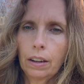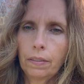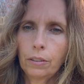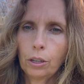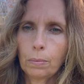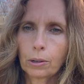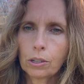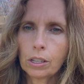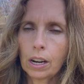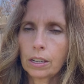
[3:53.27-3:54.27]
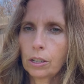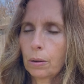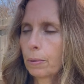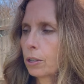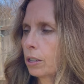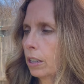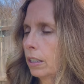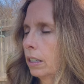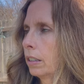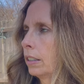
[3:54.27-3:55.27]
the ones I got from Costco,
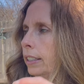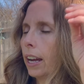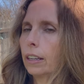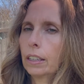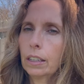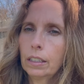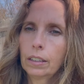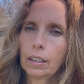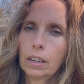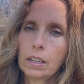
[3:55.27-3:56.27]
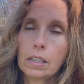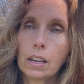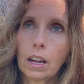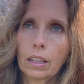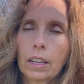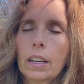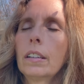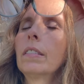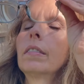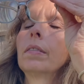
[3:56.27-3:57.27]
I think
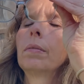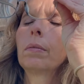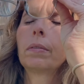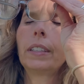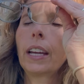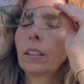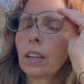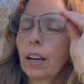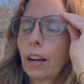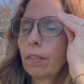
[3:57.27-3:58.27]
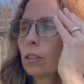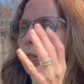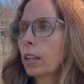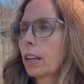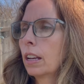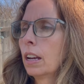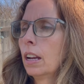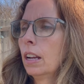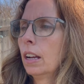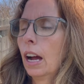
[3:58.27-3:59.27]
Longville Gardens.
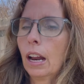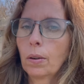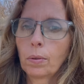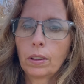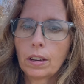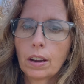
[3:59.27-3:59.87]
I'd never planted them